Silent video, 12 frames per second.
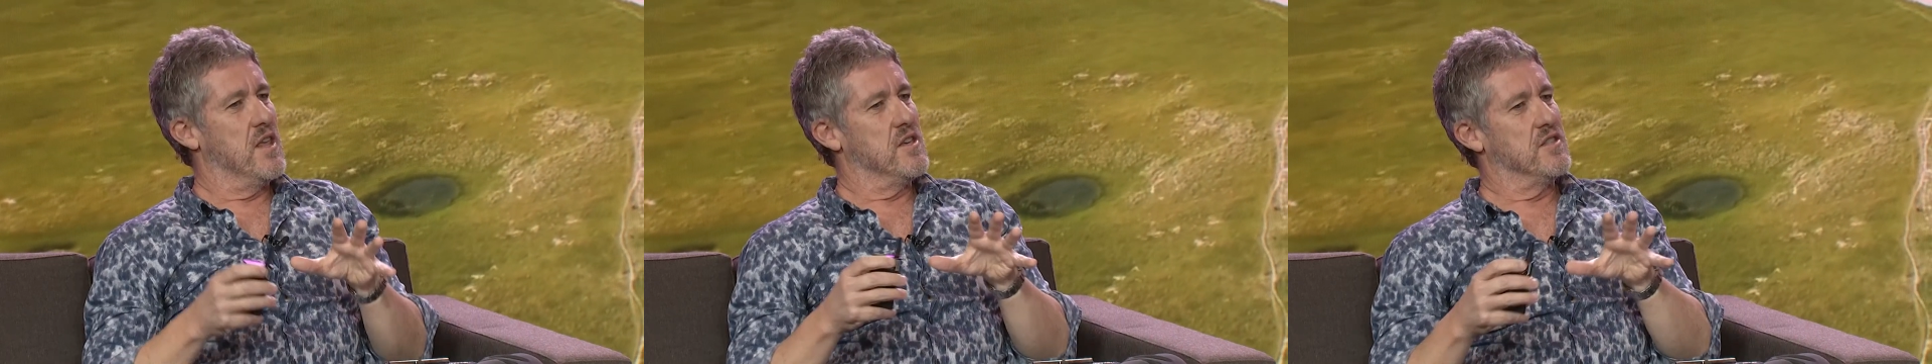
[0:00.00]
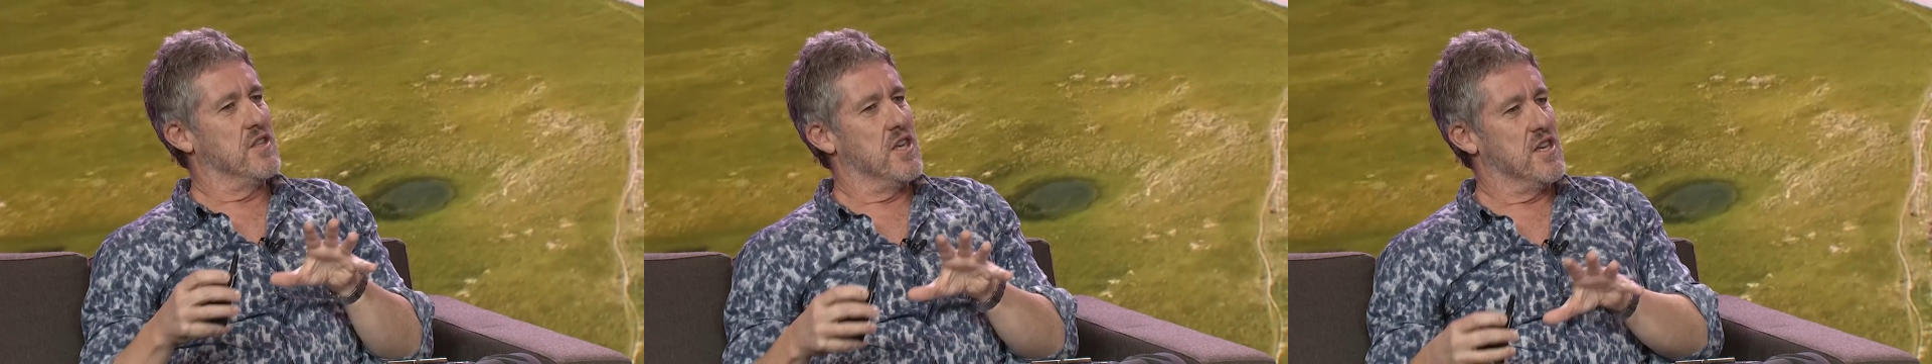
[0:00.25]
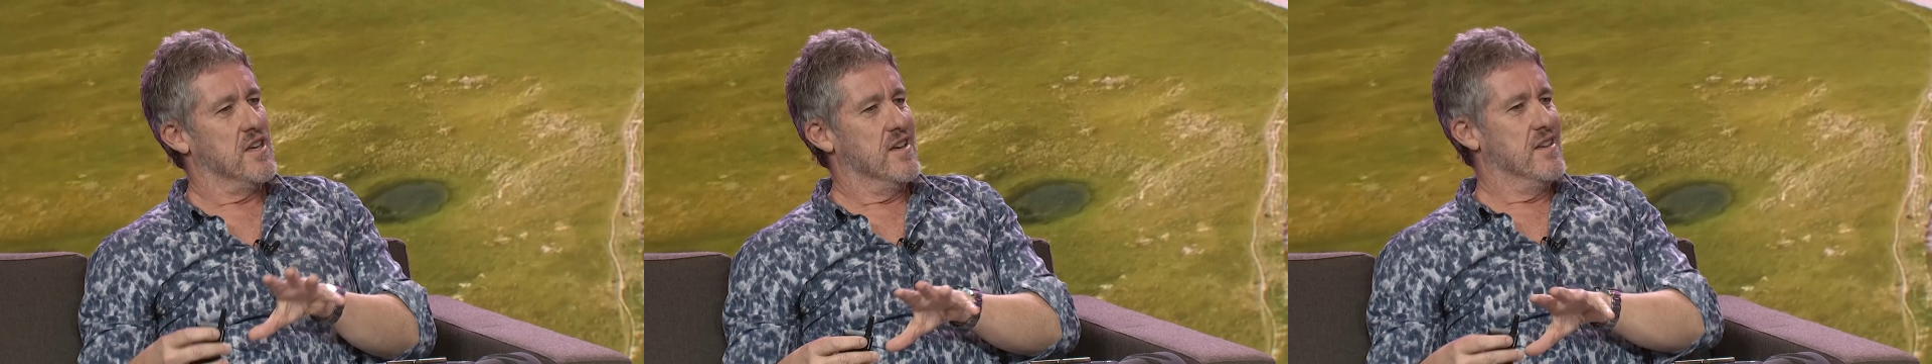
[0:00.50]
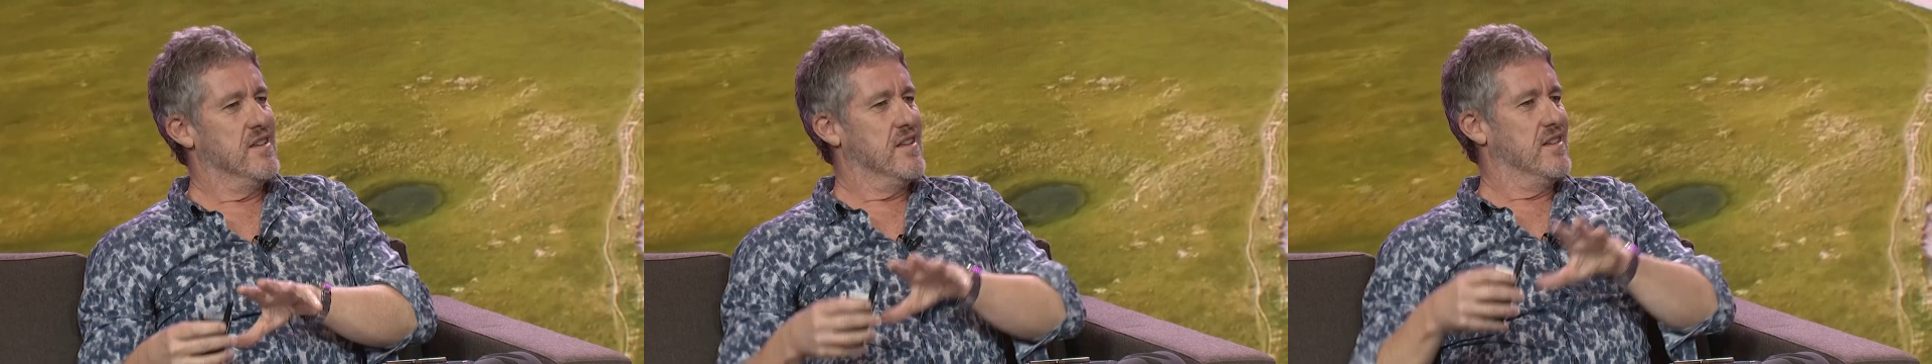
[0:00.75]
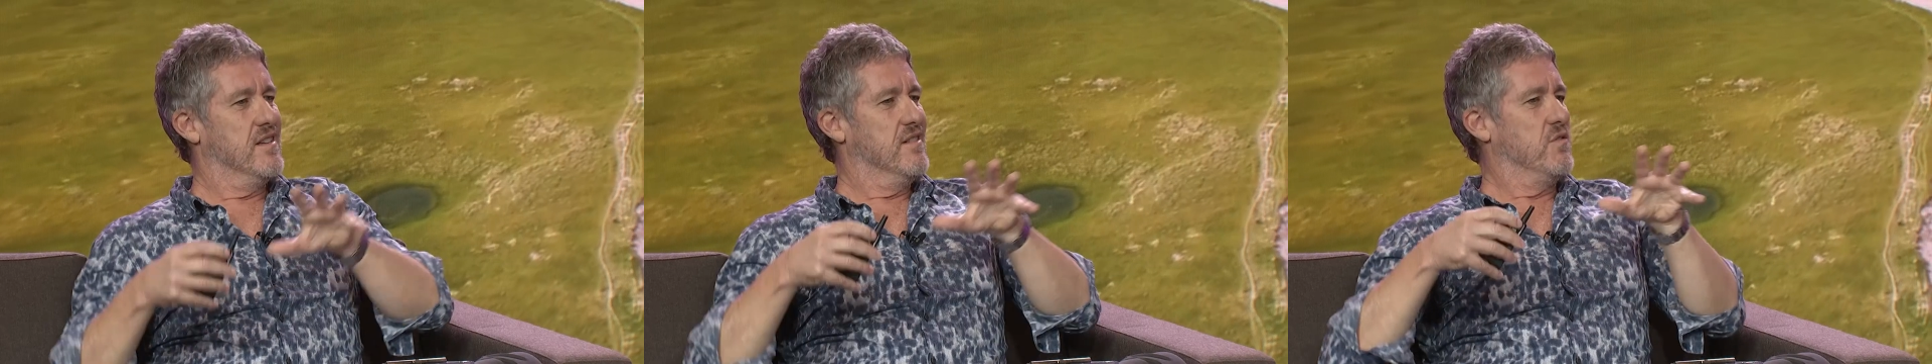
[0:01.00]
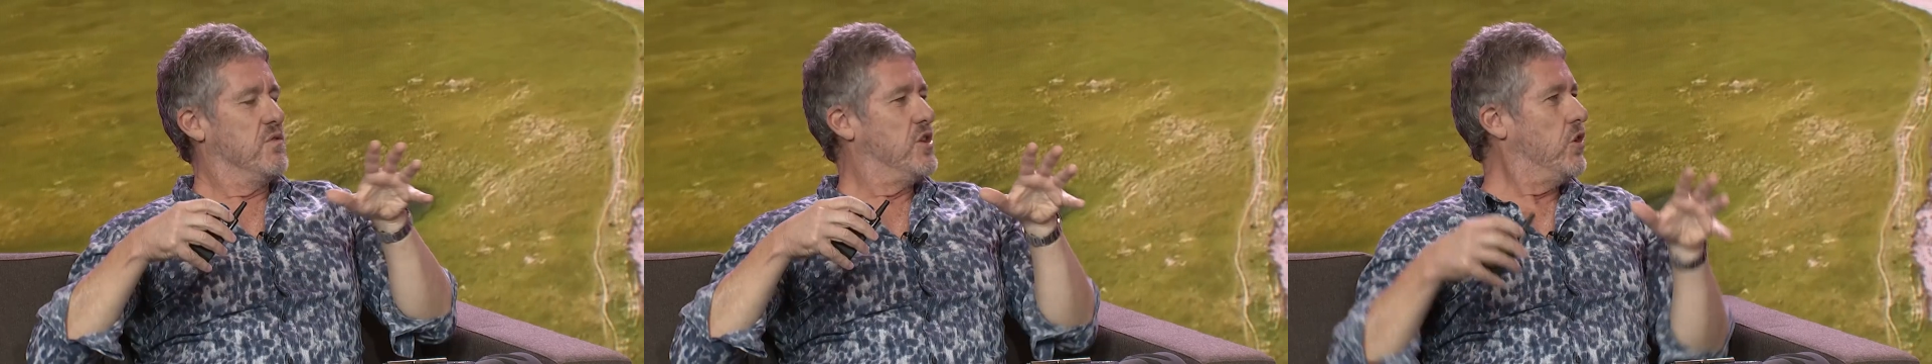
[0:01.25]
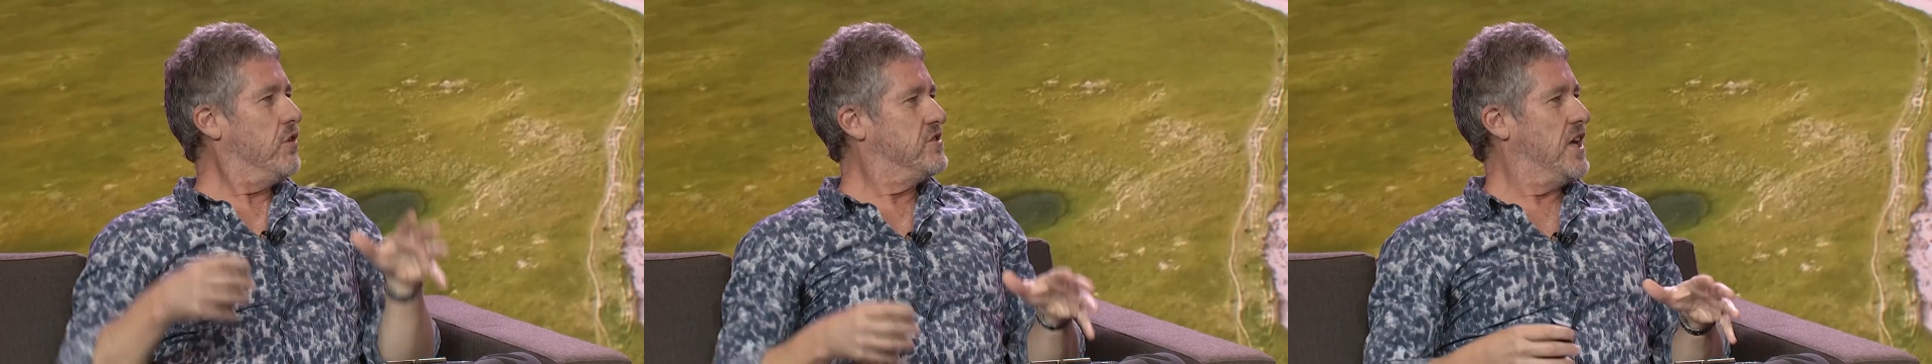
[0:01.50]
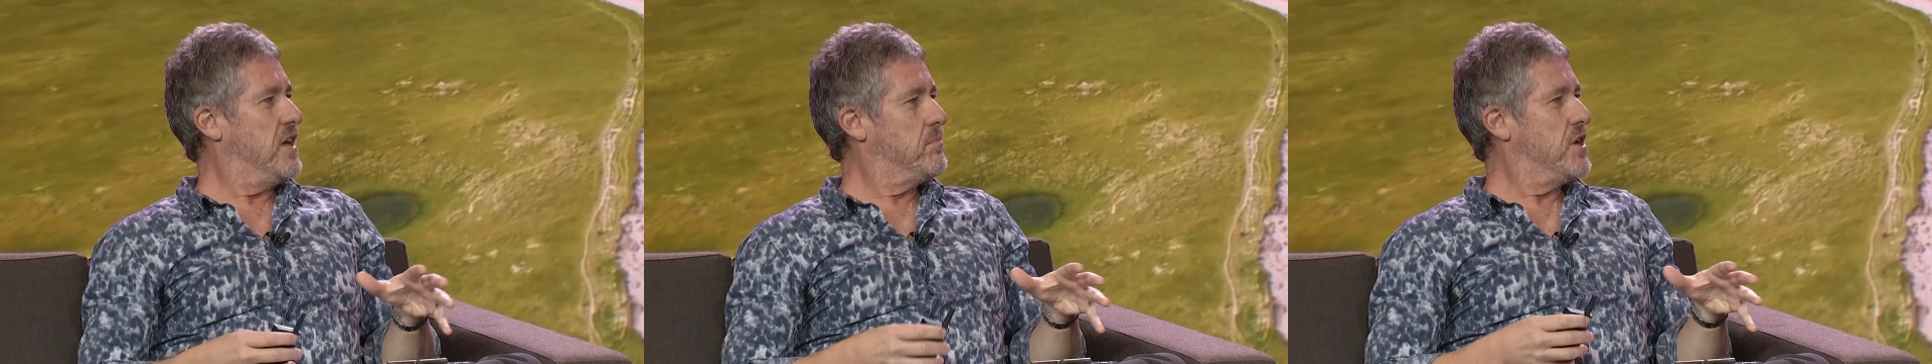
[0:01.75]
There's the
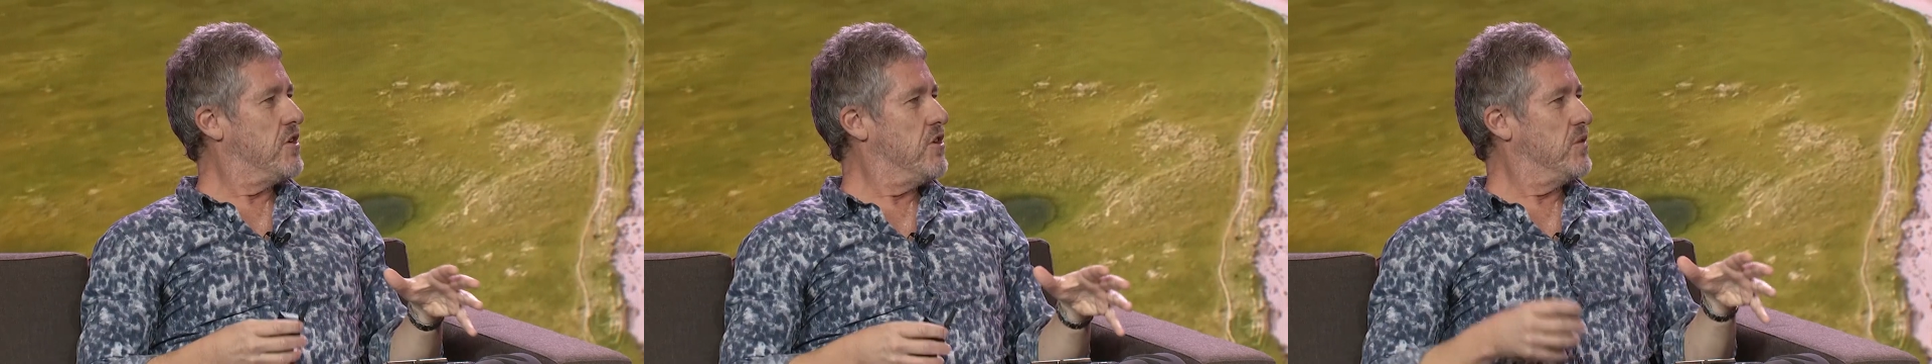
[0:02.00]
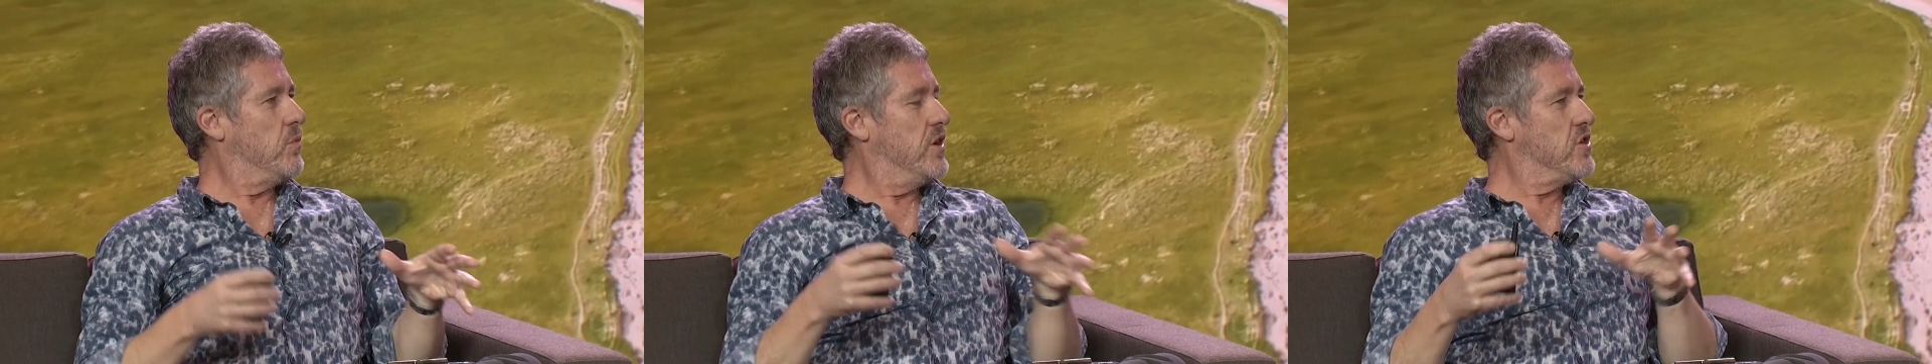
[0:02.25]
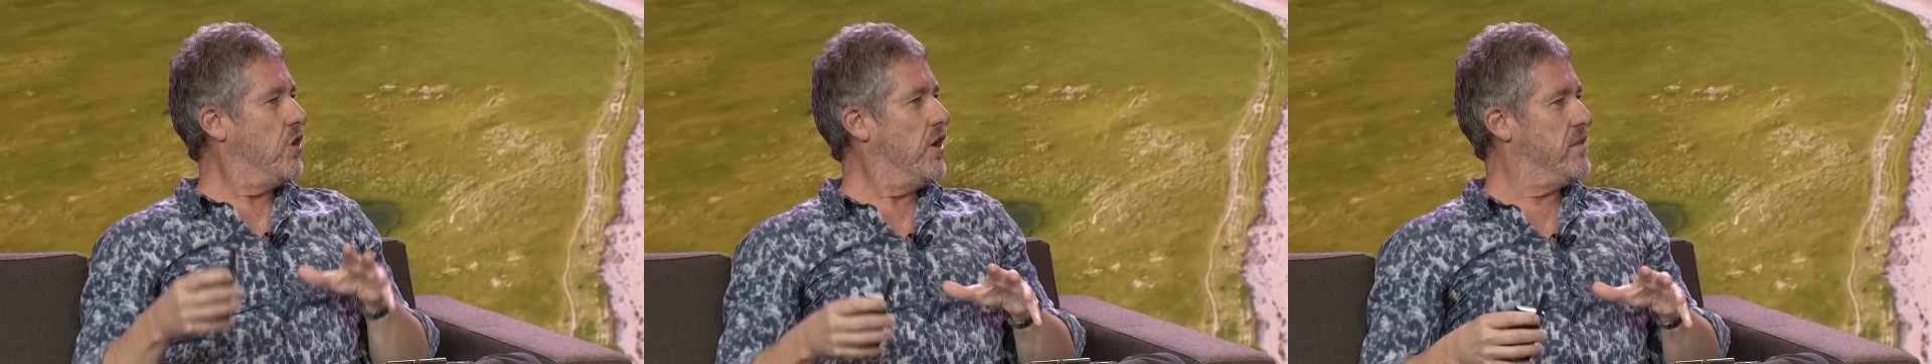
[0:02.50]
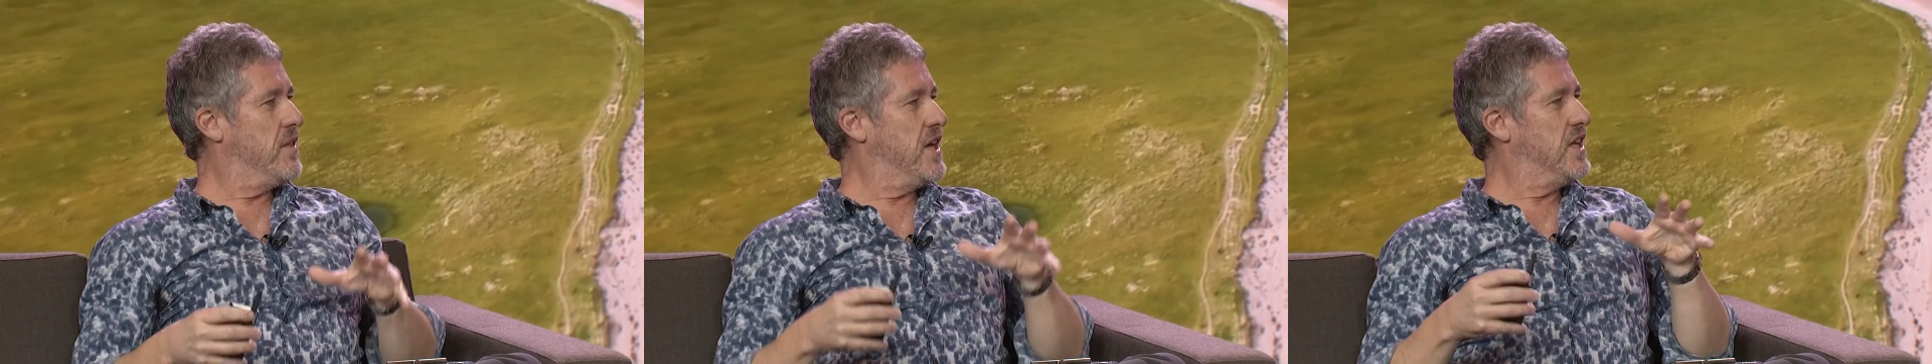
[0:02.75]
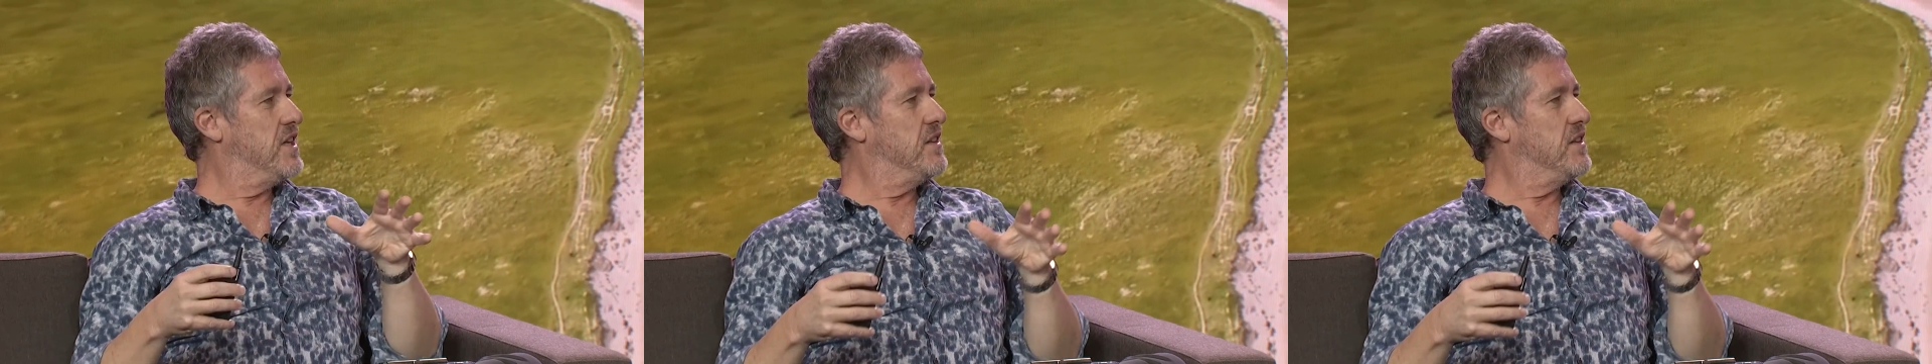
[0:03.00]
lockdown period and what's hot then,